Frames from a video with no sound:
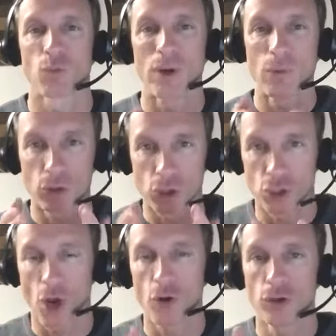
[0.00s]
We will
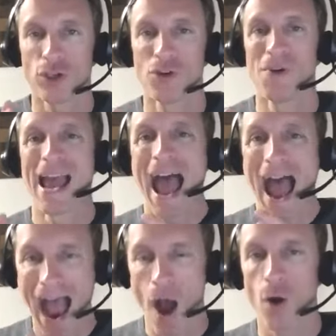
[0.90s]
show you
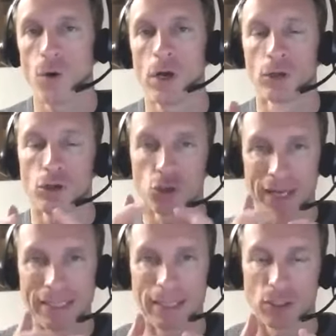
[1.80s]
how to
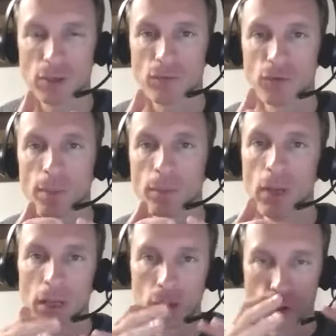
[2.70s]
transition from
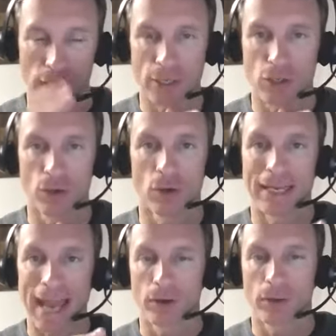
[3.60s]
traditional
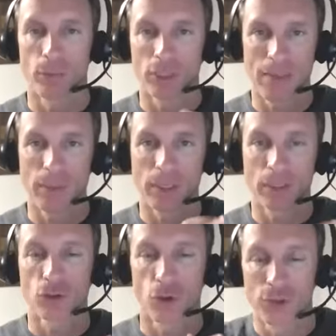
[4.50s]
accounting, bookkeeping,
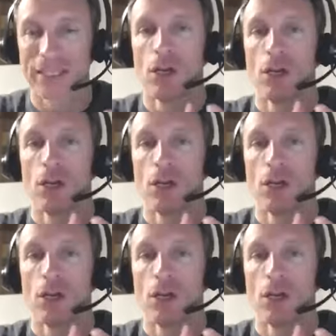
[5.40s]
consulting